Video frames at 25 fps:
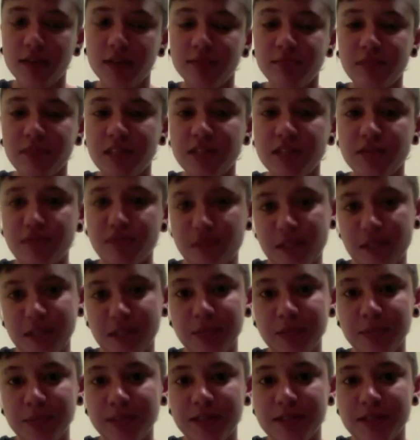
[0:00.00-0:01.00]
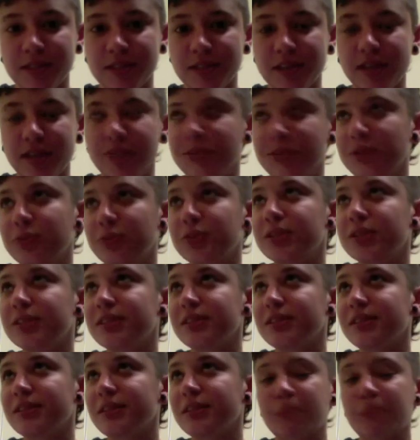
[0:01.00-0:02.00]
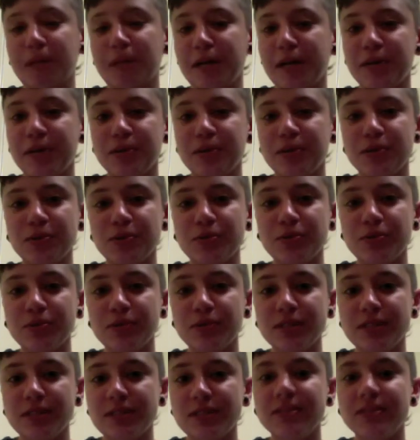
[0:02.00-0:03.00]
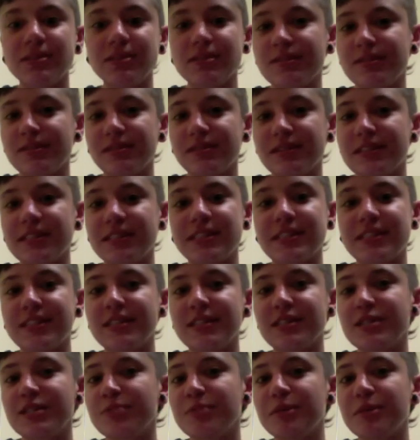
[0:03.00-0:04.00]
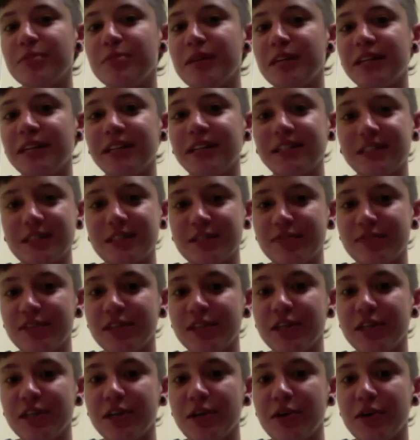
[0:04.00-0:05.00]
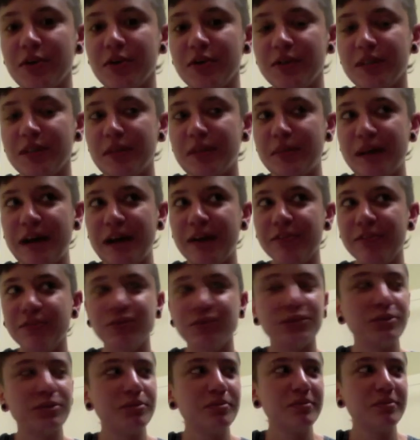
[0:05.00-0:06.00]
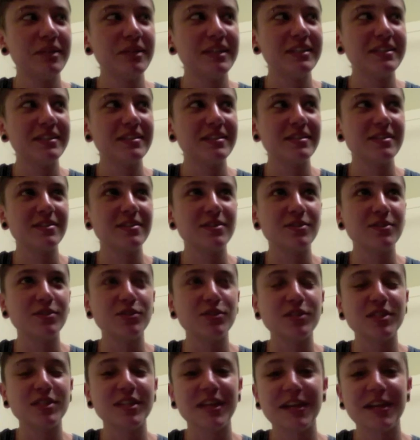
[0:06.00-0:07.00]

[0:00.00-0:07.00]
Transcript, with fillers: It's funny because everyone in my household is listening to me making this video in the bathroom, and they're just